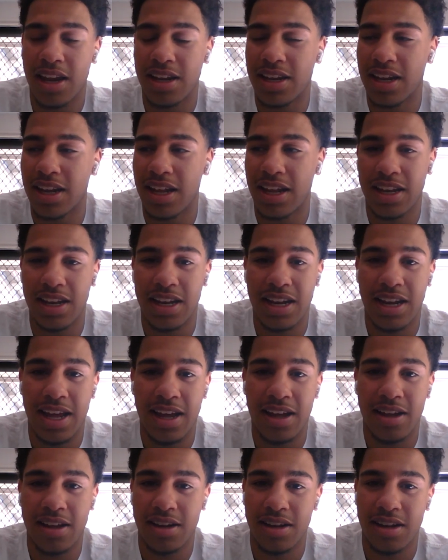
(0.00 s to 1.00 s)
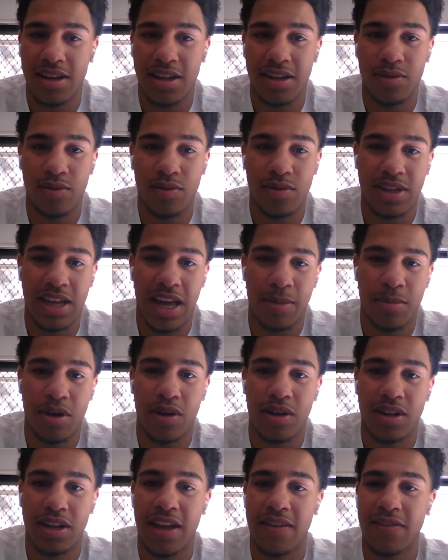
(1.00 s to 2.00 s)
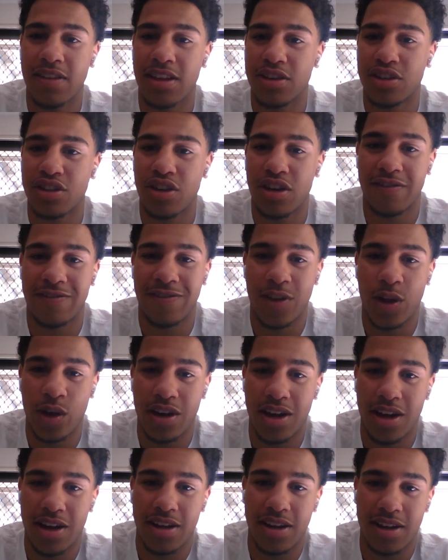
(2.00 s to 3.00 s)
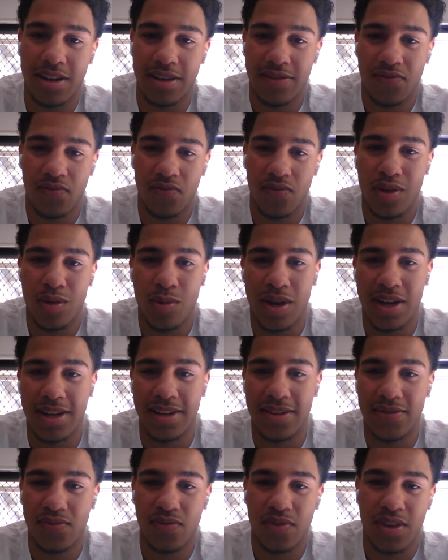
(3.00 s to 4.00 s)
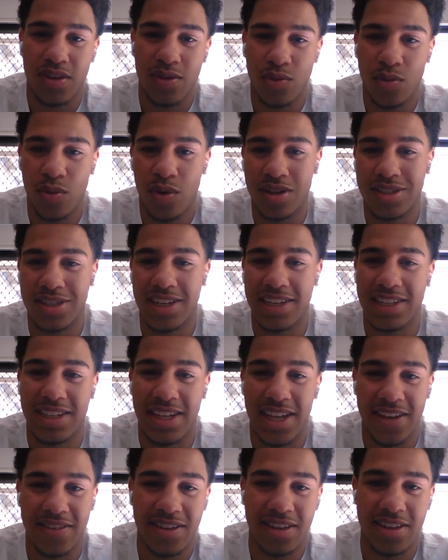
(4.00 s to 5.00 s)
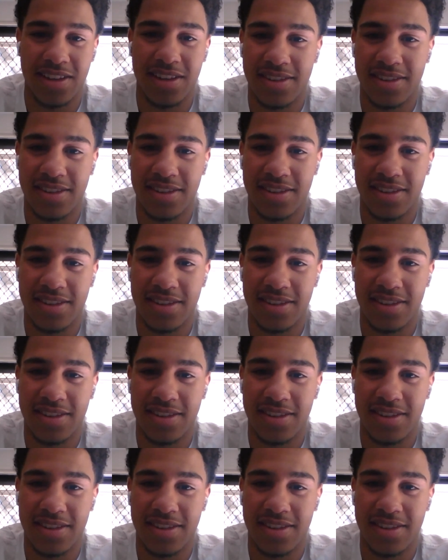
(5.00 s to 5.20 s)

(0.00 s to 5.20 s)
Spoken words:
I did it in and out, kept going left, and shot a floater. And went in. 1 second left.